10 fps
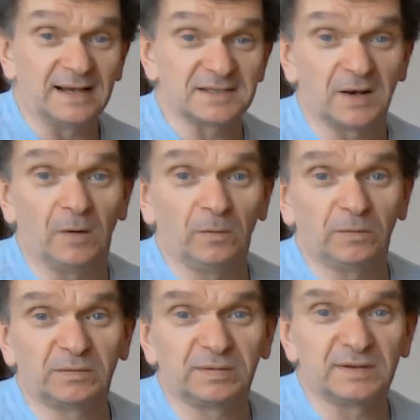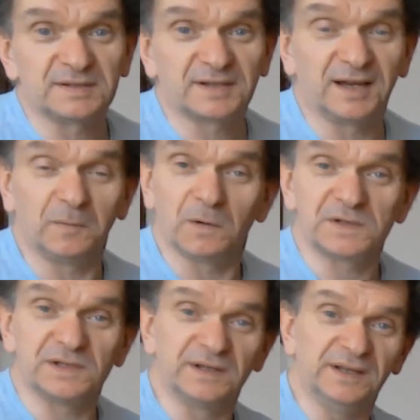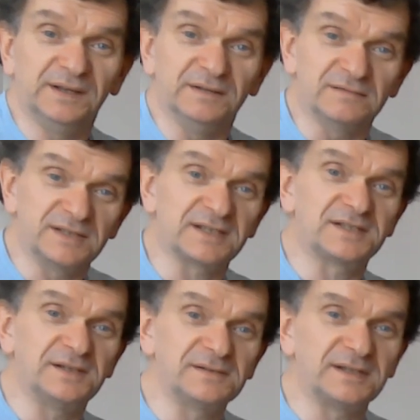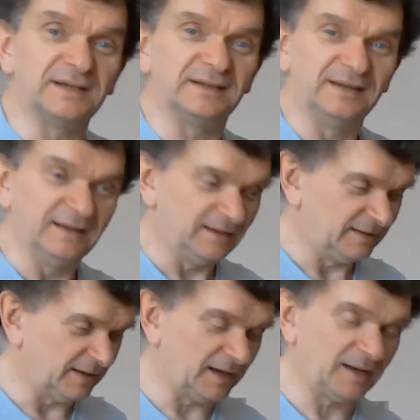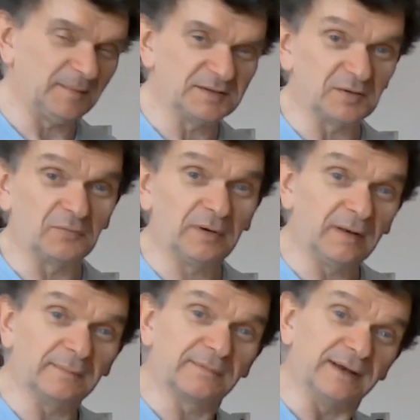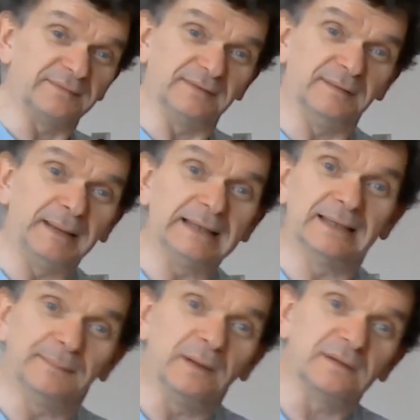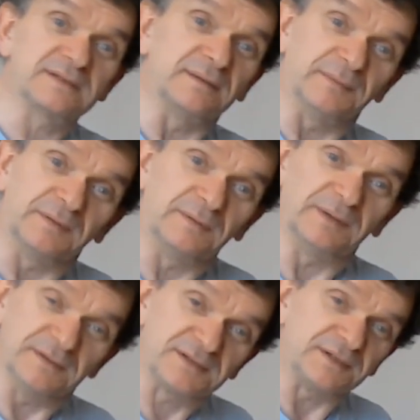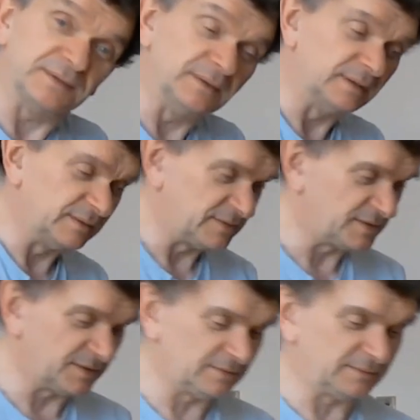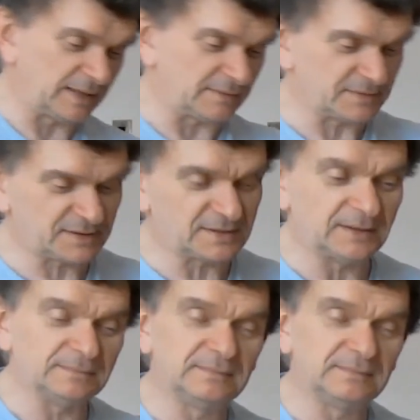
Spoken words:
As an old Skywatcher EQ6 user, it's a real upgrade from the bendy bolts that we're all used to. So that was